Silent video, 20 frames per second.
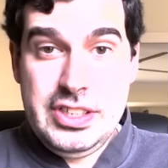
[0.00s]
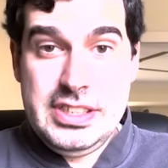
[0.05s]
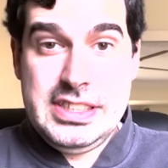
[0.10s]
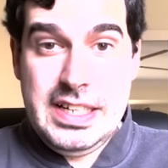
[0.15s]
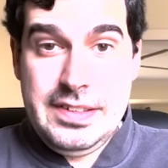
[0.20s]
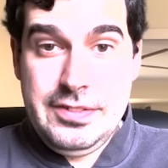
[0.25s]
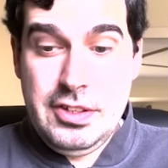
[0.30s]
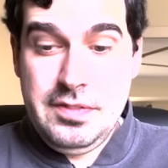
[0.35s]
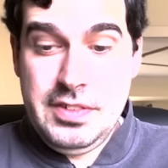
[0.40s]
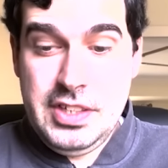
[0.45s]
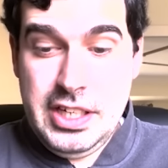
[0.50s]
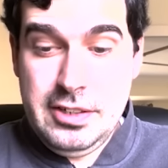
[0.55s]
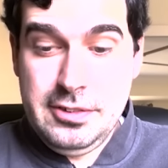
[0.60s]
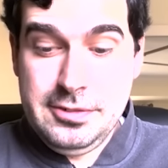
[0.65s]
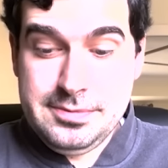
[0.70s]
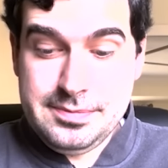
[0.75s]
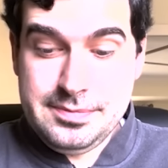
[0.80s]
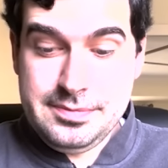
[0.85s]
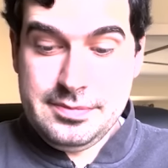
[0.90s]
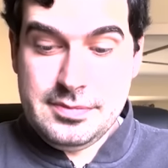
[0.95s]
save the video.
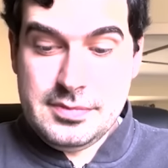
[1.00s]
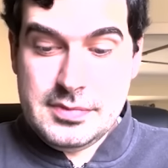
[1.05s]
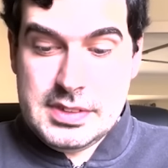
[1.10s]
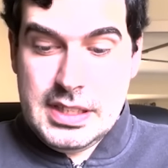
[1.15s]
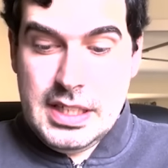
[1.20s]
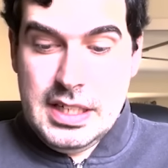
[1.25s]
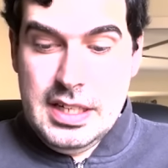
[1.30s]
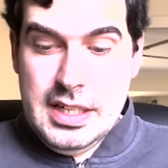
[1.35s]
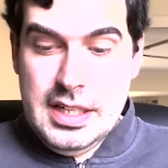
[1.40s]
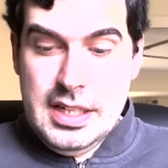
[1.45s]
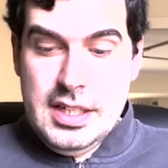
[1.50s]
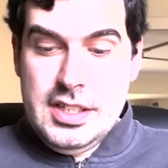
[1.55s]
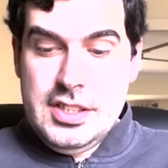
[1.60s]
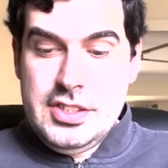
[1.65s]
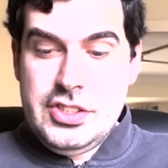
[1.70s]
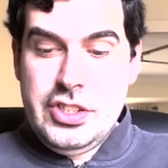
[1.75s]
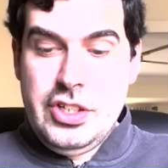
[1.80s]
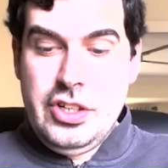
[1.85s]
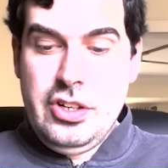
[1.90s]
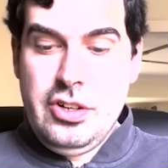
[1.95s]

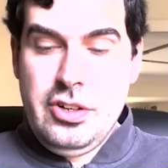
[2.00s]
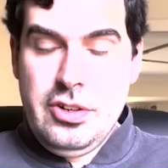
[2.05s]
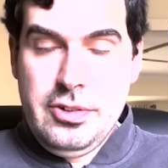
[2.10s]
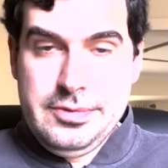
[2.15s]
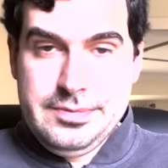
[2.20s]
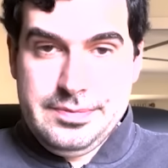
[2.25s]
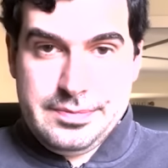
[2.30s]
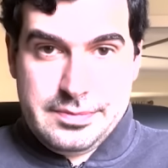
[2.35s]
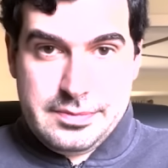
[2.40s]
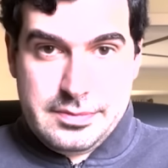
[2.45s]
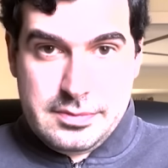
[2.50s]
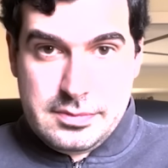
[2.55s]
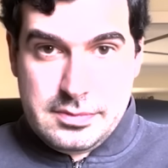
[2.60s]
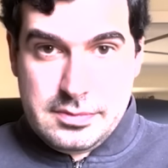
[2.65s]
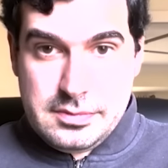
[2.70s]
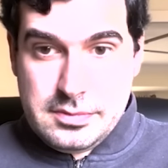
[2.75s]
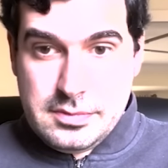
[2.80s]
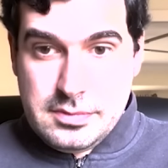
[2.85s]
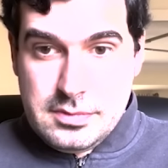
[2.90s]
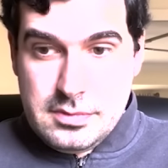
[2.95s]
So
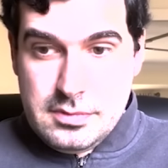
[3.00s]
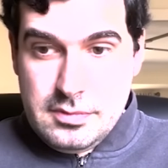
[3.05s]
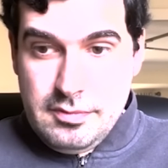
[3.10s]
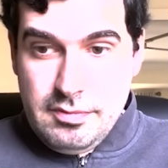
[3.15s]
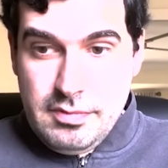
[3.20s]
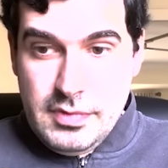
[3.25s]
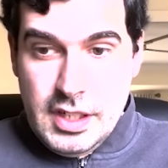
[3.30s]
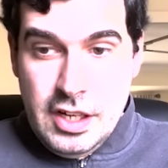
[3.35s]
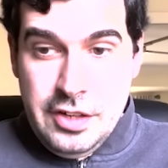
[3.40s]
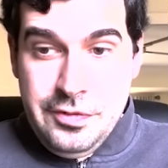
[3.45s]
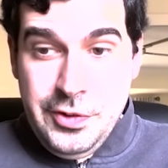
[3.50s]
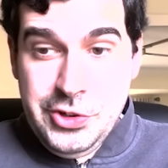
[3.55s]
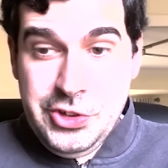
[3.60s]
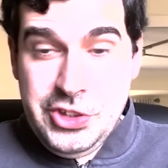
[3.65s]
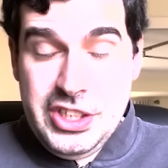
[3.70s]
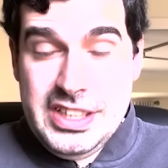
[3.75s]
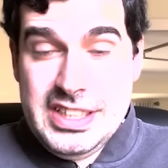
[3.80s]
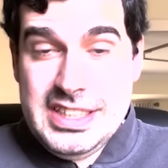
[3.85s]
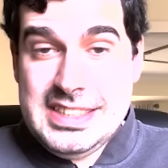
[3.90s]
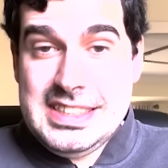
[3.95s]

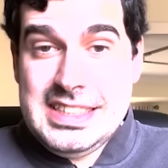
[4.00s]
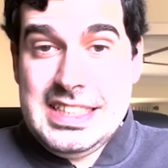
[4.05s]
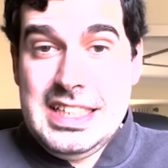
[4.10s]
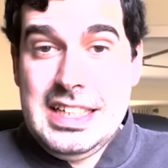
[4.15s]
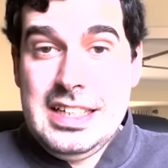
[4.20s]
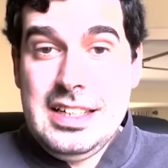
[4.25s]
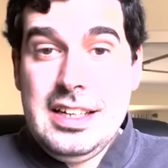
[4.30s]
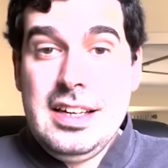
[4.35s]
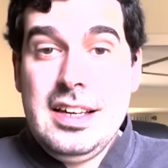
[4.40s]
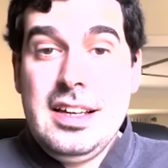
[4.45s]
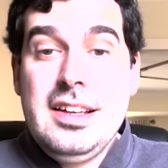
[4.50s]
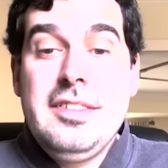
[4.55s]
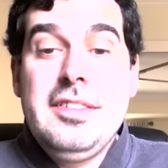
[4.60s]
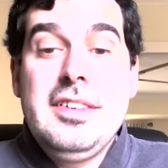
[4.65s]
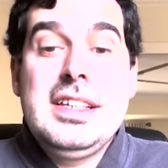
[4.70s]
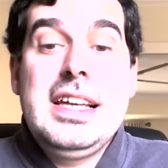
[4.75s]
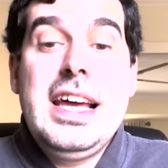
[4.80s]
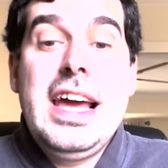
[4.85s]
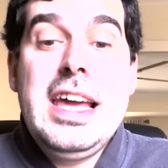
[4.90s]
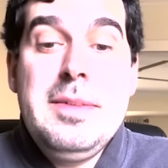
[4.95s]
Unfortunately, this
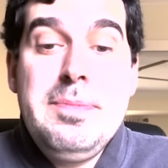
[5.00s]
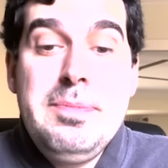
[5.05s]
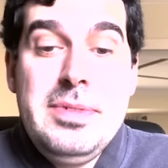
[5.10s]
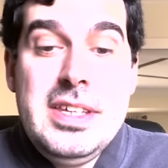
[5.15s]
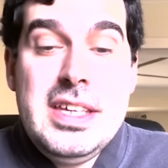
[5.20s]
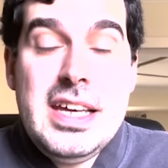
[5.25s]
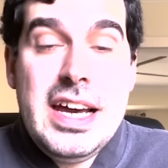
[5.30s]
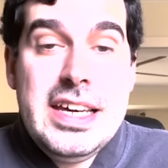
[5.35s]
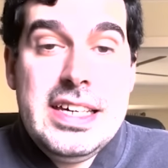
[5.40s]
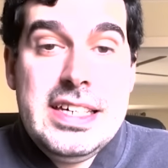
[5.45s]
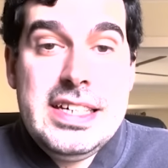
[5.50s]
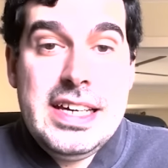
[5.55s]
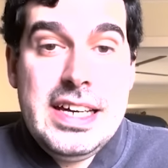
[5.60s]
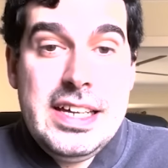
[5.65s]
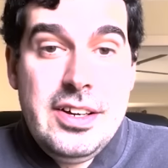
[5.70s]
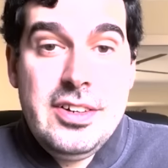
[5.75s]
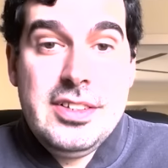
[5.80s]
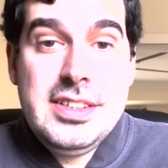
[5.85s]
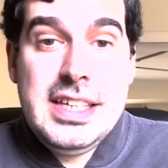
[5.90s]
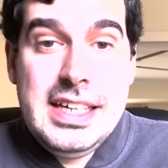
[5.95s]
API
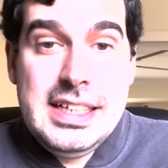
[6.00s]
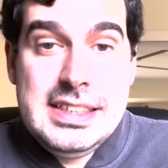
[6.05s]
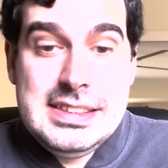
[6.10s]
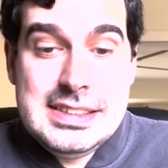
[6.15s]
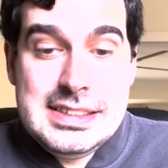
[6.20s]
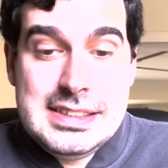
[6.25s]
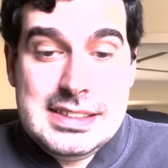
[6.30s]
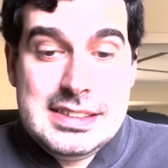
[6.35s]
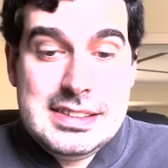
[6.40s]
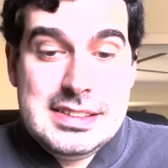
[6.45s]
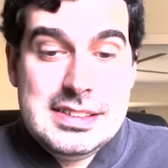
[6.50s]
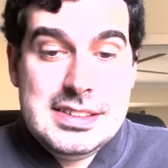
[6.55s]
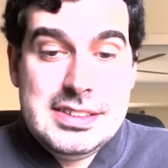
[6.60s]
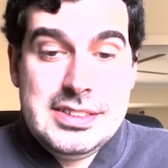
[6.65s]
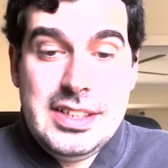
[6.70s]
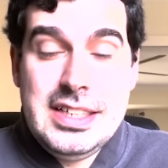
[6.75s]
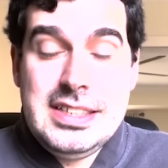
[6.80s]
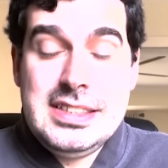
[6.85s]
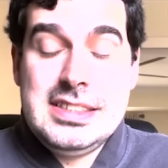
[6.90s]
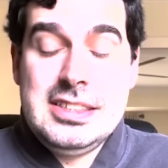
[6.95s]
cannot exist. So
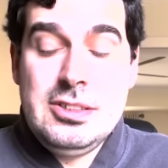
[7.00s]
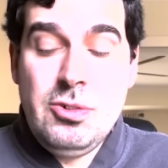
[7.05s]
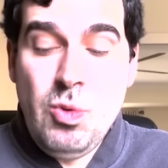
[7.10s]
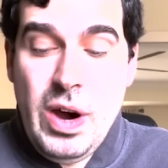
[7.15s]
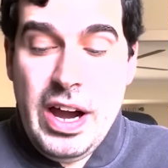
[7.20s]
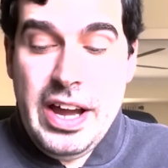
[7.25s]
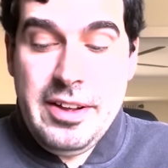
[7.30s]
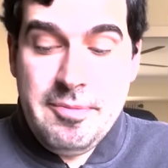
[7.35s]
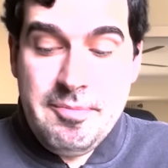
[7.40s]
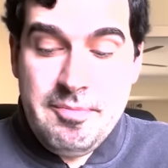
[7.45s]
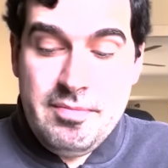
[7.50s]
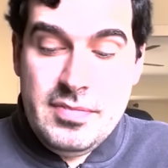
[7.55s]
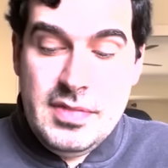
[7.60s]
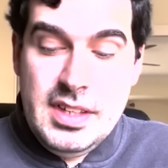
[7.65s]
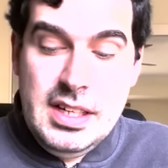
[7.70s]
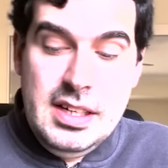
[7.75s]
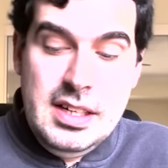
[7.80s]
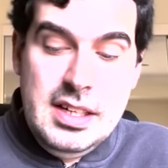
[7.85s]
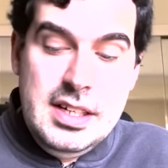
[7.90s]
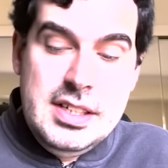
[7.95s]
let's see why.
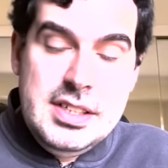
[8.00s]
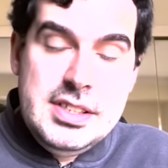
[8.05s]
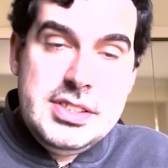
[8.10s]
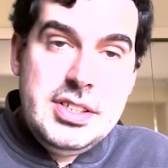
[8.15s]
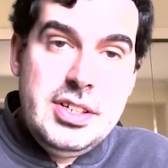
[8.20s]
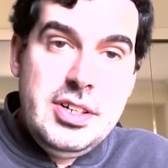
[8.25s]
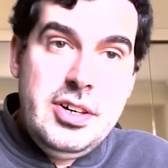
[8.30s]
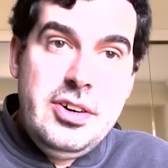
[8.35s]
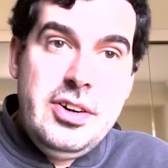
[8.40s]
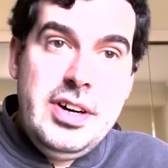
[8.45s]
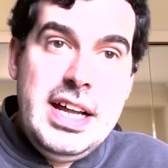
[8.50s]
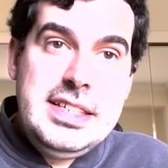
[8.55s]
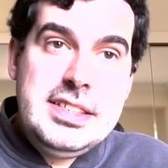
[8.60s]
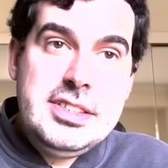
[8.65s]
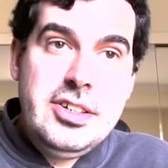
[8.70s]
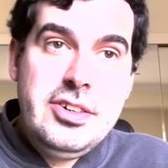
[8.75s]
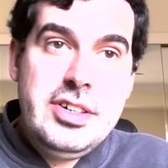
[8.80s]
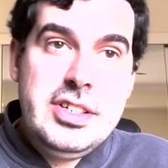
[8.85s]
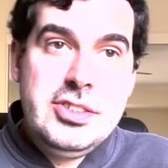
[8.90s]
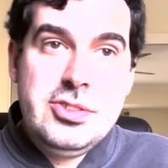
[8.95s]
So let's
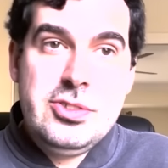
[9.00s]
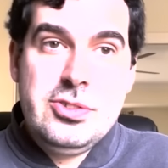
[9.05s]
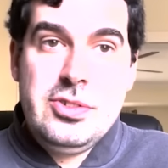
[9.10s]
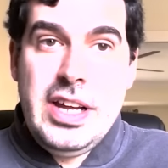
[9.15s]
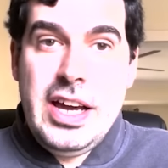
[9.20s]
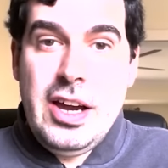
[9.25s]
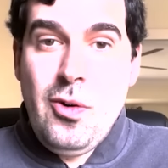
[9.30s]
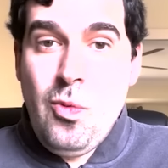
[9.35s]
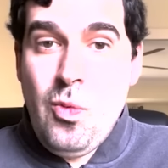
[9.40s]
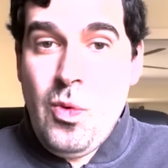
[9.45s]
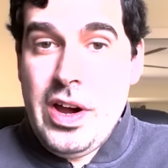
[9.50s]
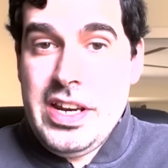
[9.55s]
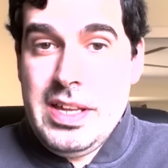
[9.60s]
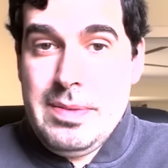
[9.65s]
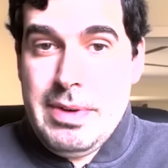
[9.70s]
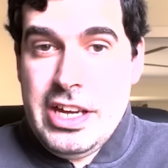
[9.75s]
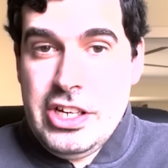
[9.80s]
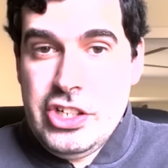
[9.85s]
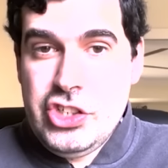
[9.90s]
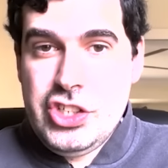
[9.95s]
go into like one
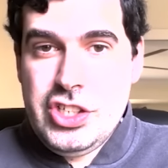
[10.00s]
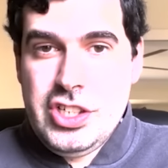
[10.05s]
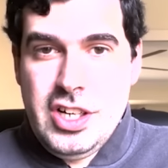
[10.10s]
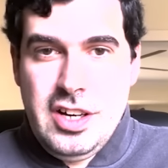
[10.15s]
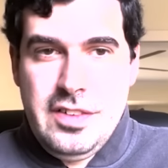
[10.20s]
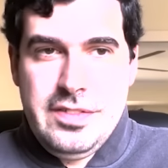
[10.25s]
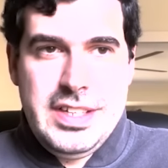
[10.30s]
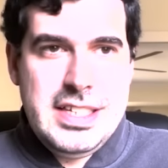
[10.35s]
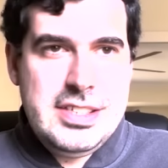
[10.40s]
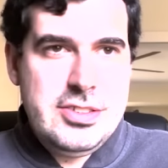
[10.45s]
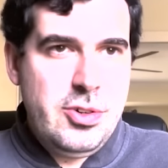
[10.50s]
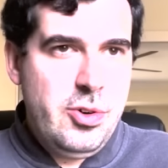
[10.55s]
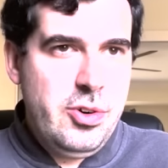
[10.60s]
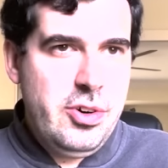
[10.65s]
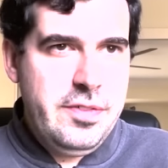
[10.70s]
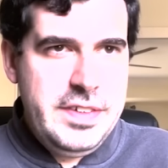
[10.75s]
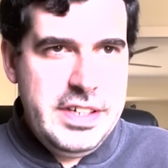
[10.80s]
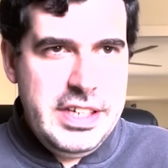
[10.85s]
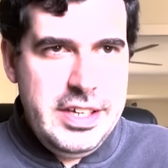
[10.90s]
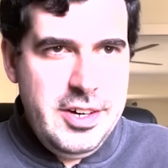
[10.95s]
image of this whole
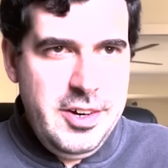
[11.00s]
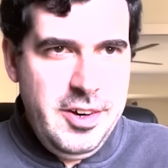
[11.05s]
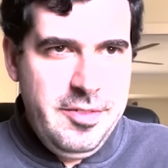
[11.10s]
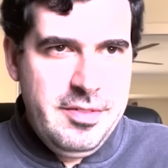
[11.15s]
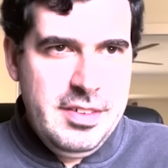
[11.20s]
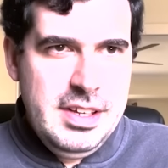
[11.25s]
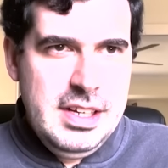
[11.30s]
video